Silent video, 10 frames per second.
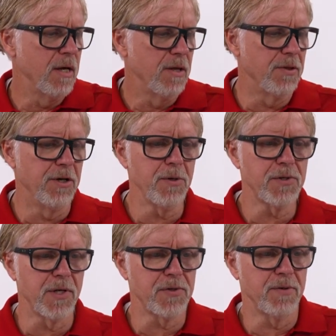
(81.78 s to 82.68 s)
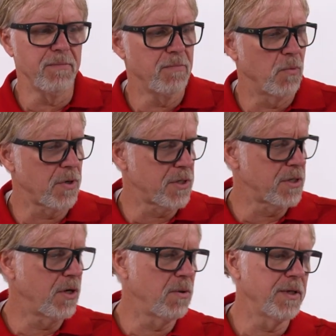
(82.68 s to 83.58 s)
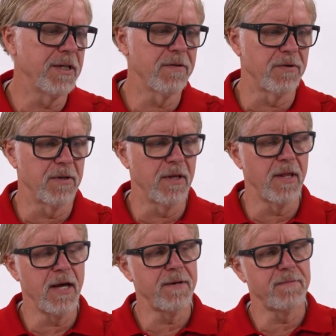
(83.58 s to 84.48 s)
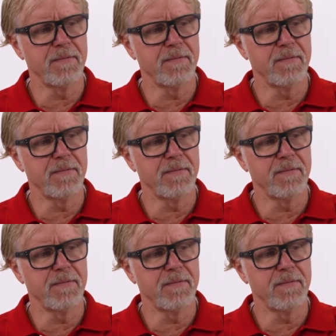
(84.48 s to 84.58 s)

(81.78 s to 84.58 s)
The new system works totally different than that.